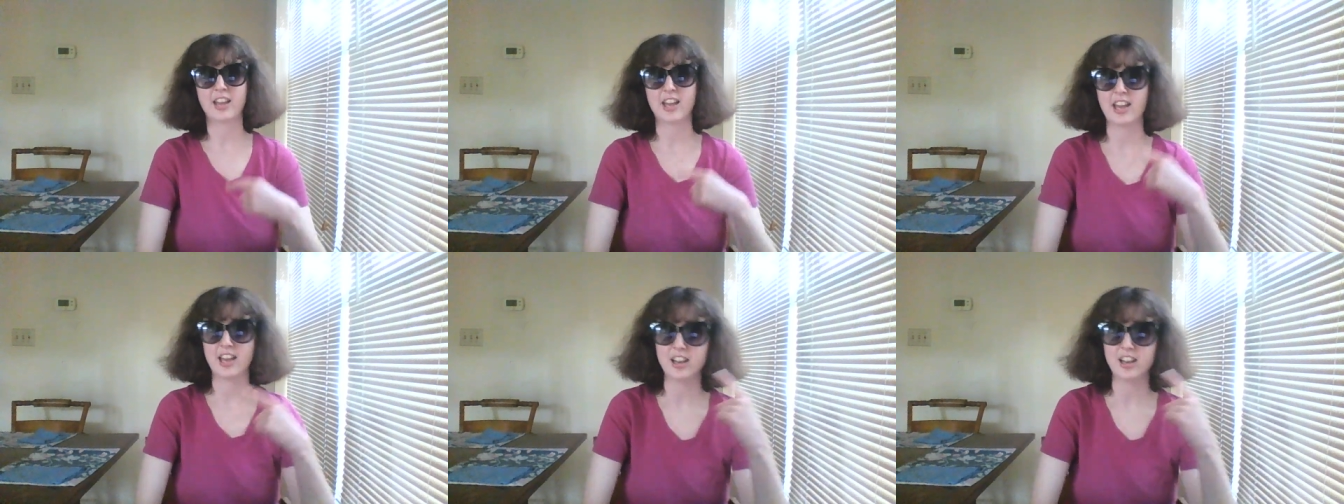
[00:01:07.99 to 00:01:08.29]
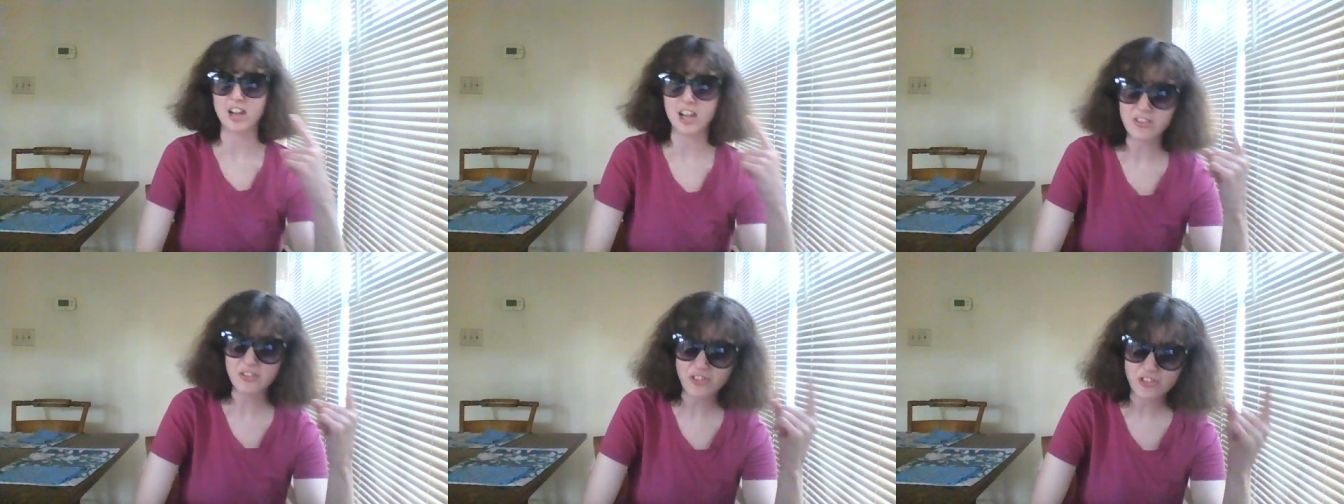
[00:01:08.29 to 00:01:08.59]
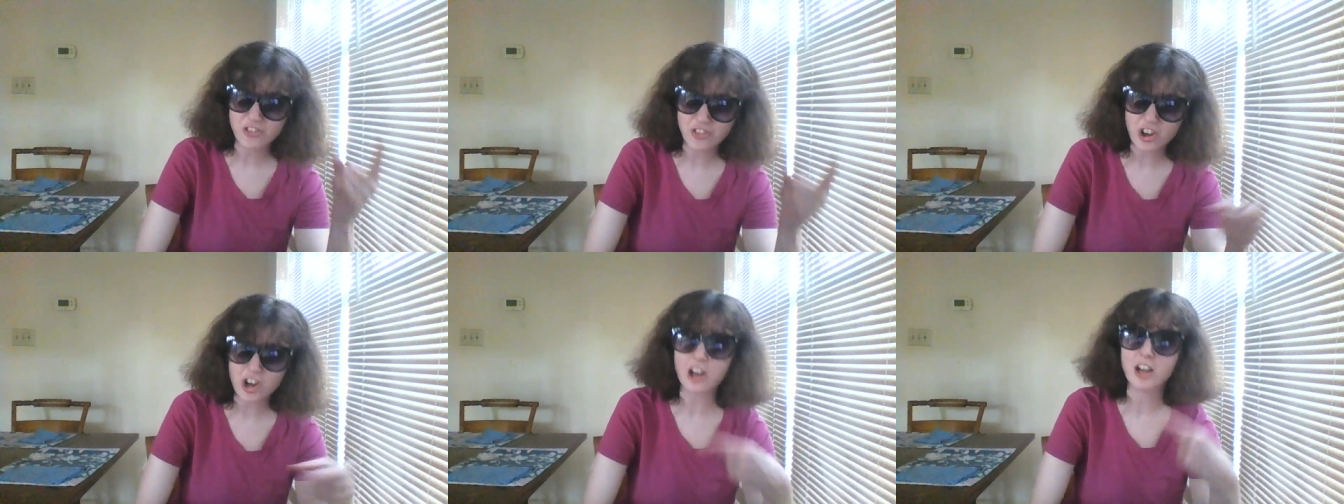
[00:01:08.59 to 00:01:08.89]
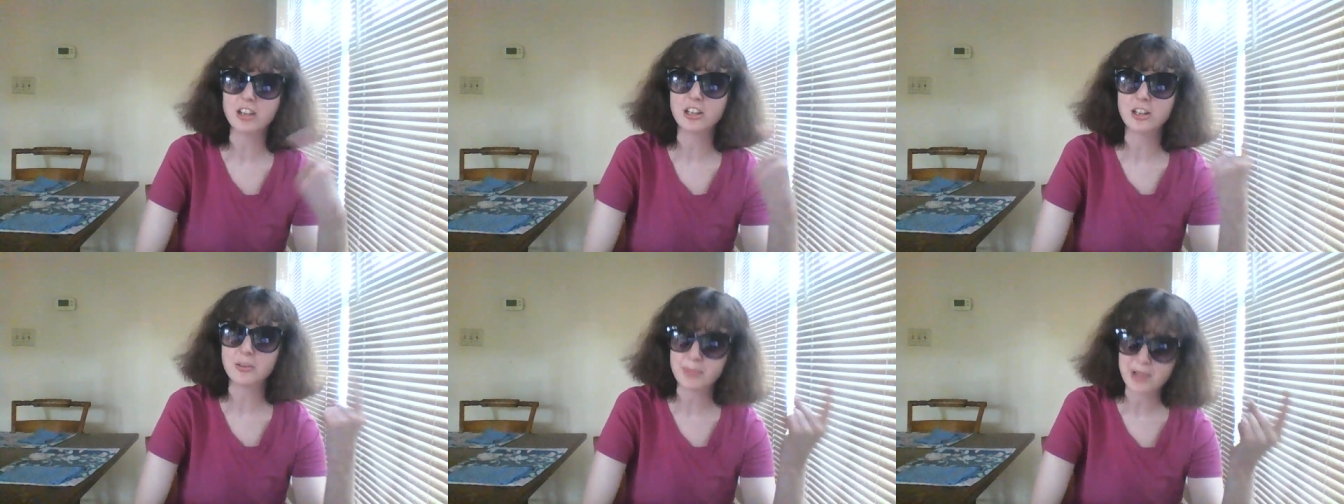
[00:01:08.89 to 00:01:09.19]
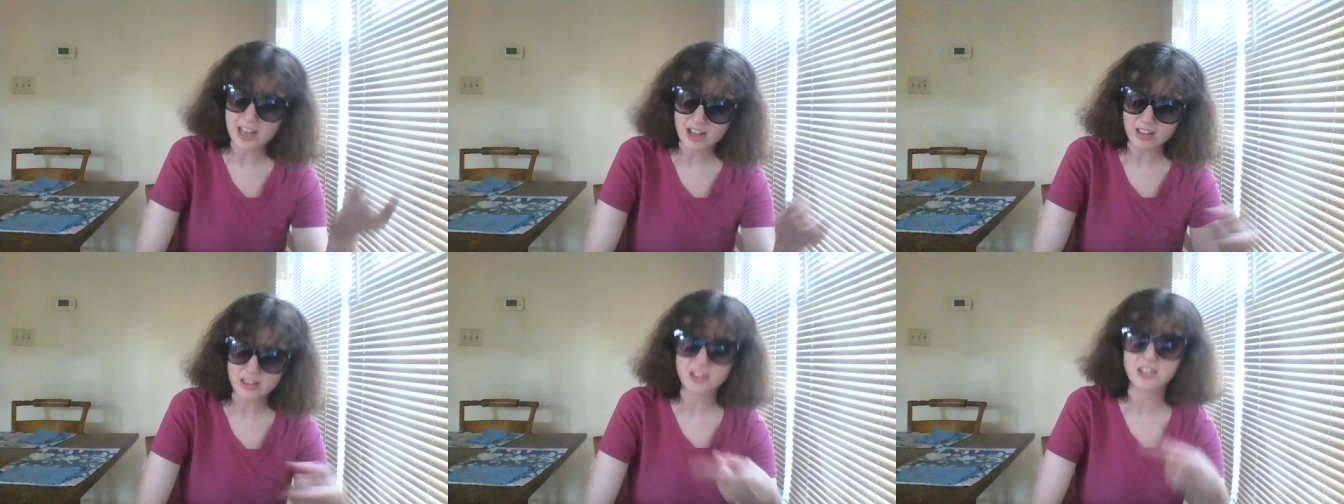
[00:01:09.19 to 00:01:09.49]
And I thought
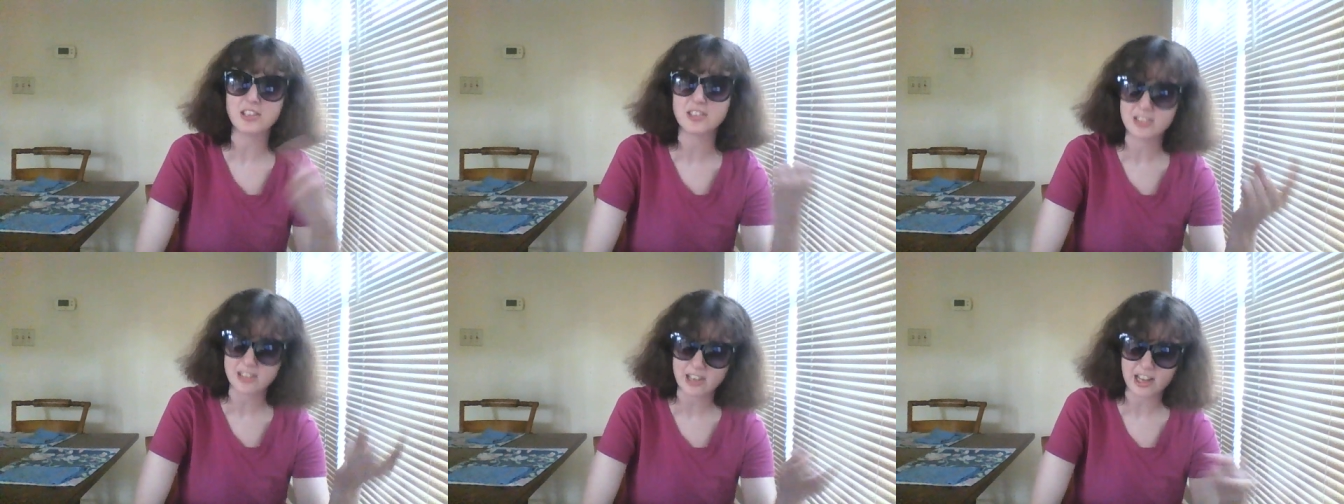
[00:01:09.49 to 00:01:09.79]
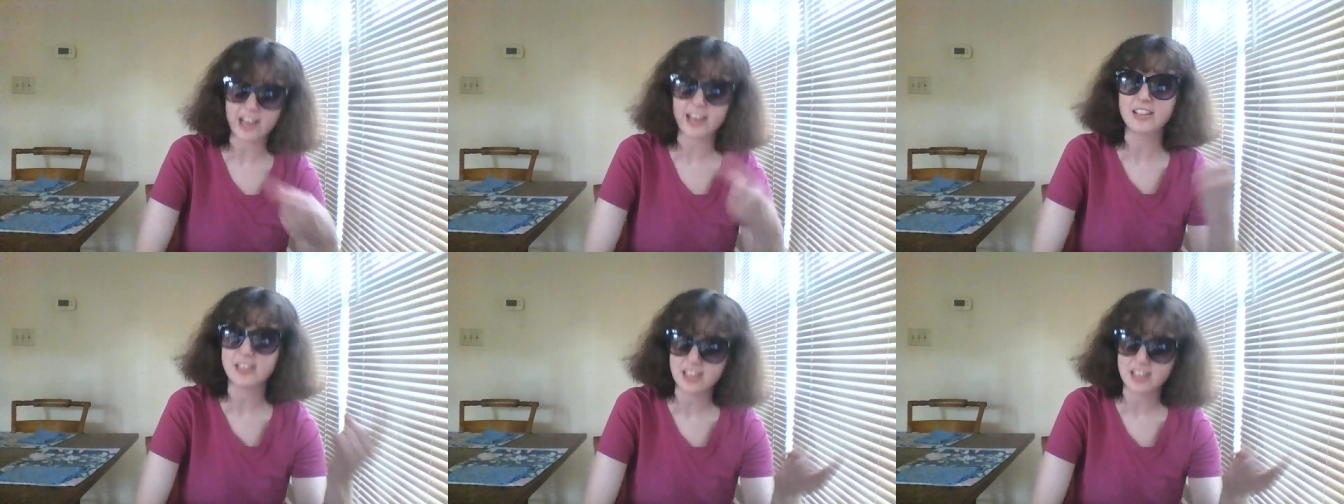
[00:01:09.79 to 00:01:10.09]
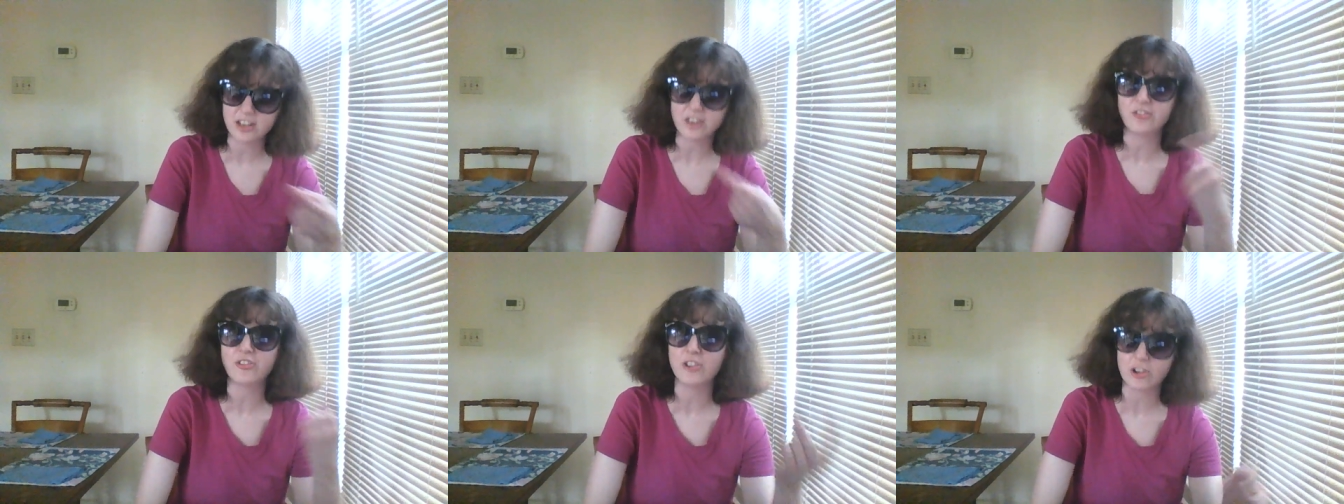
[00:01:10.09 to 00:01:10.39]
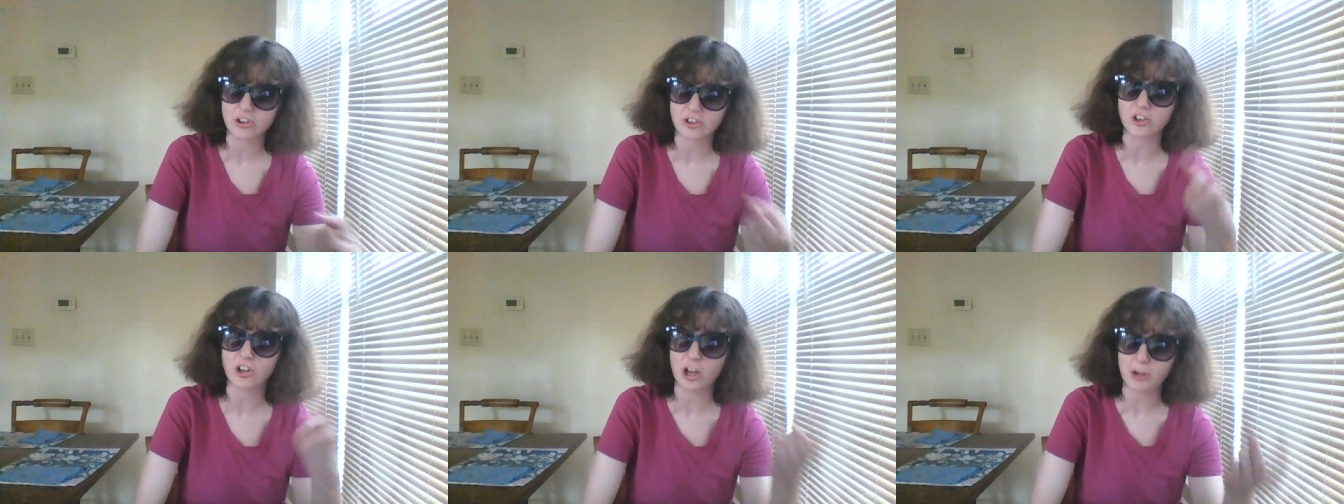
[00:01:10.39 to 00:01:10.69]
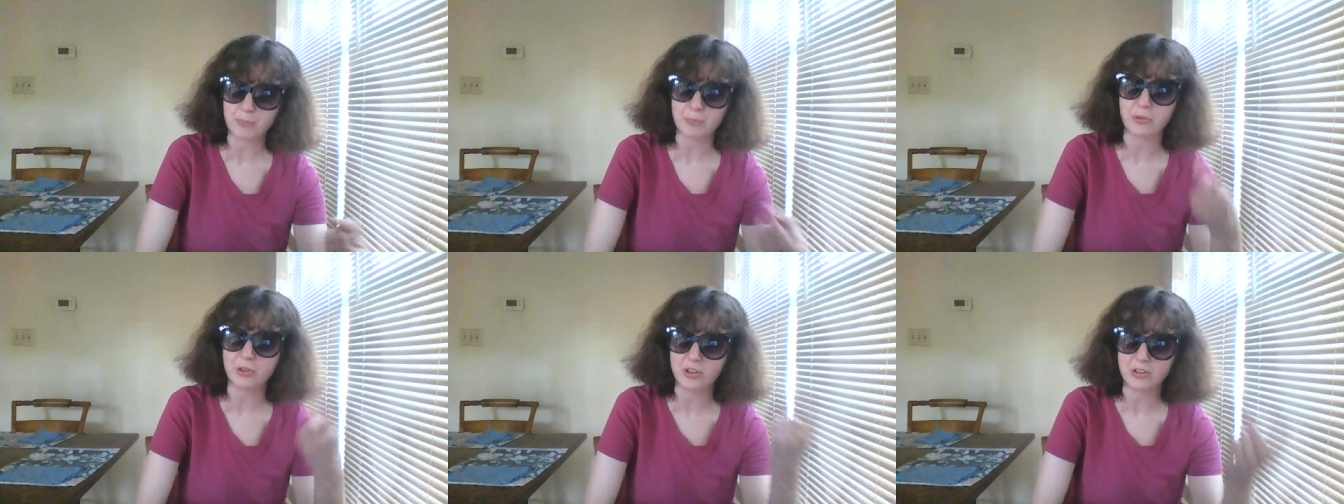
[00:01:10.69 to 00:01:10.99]
about this idea for a
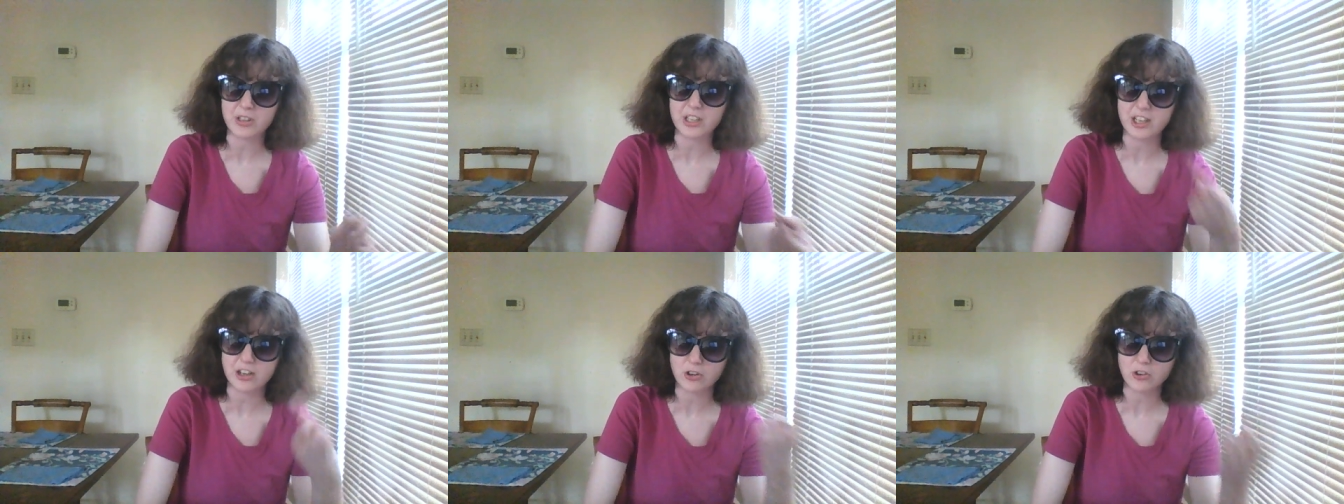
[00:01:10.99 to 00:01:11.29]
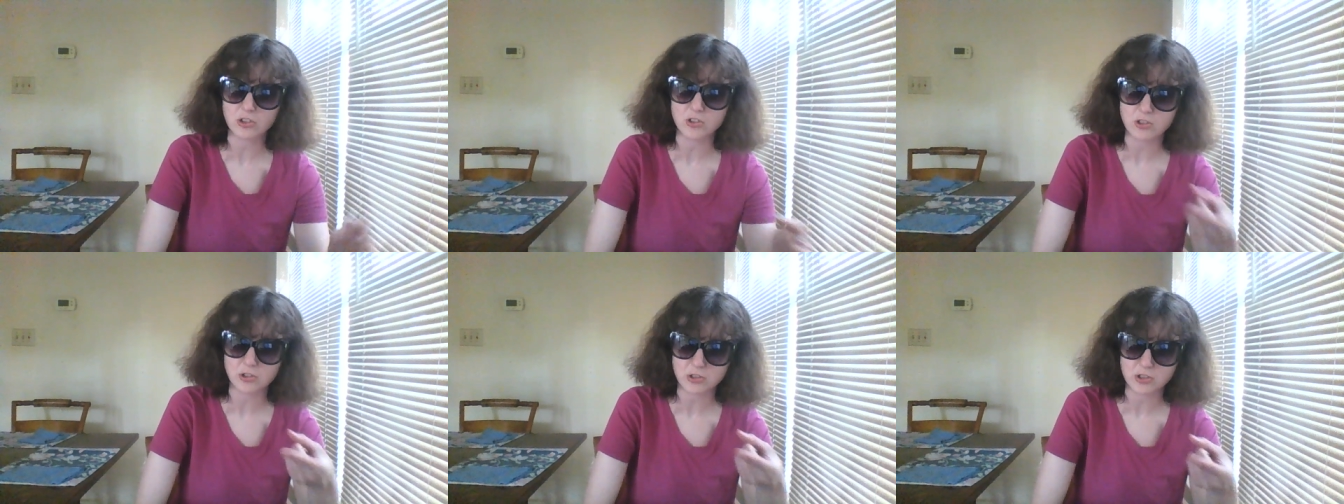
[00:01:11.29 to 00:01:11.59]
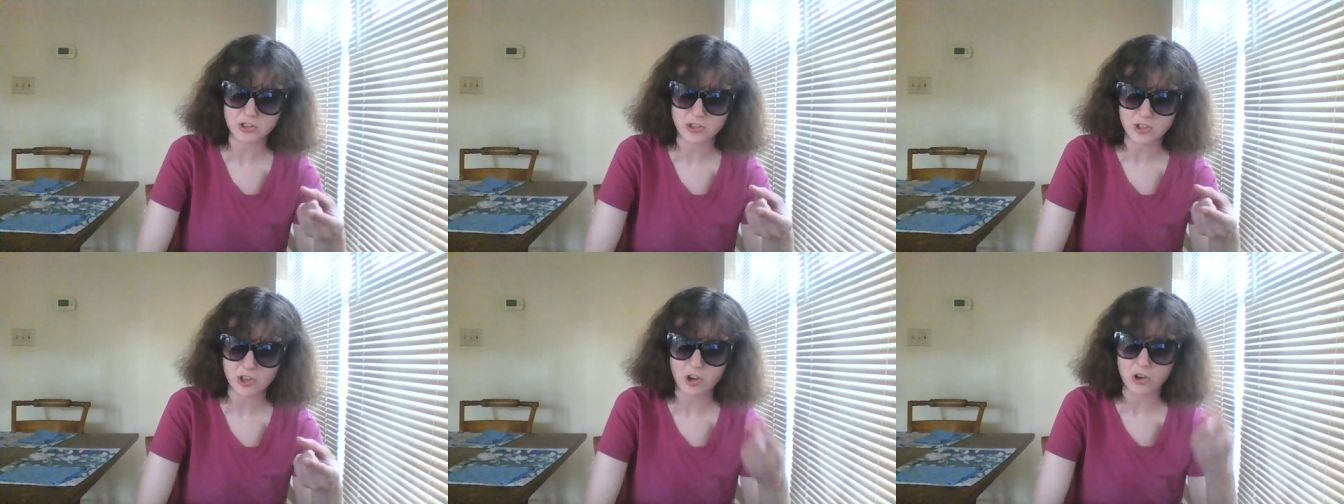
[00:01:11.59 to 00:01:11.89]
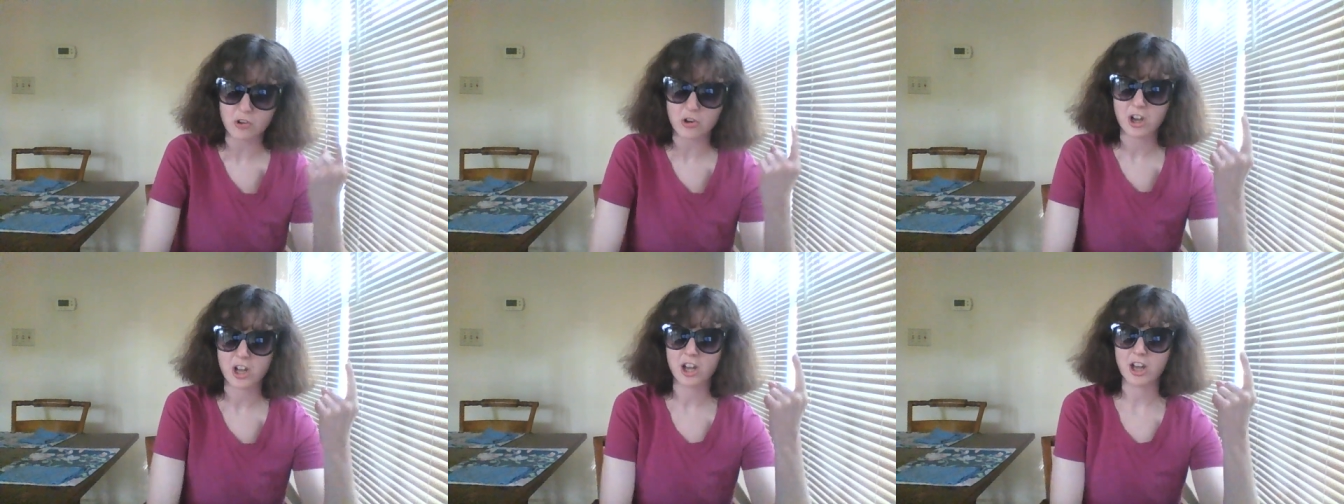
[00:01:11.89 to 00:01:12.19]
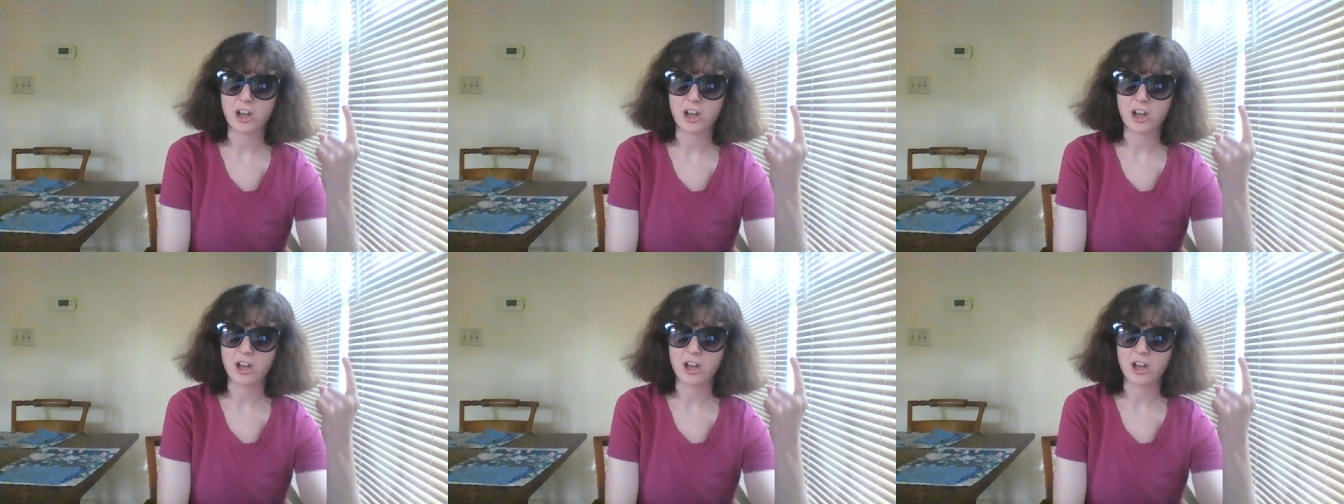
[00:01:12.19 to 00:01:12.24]
couple of years or so,